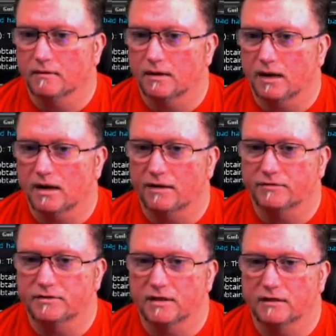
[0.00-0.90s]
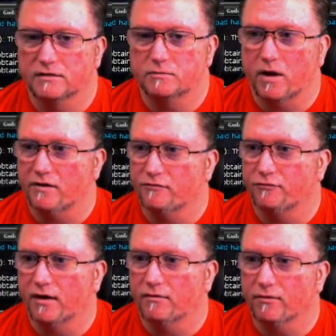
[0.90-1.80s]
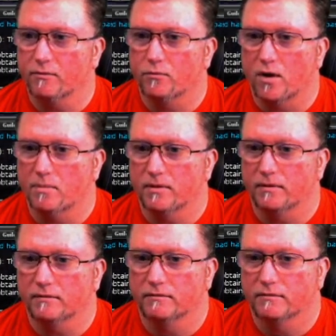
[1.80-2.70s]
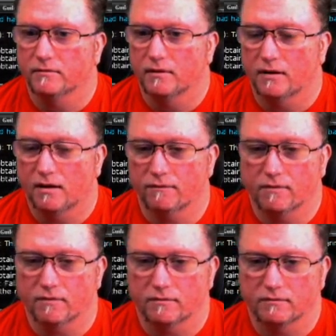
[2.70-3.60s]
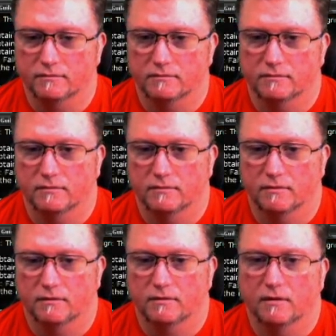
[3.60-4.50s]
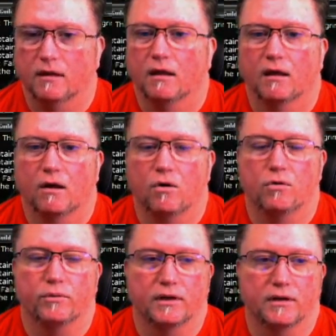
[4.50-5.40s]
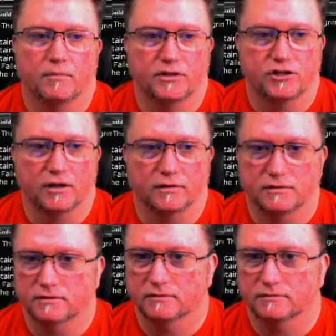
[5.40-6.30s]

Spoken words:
I'd have to say that's my favorite weapon ever. Oh, need to get my chest.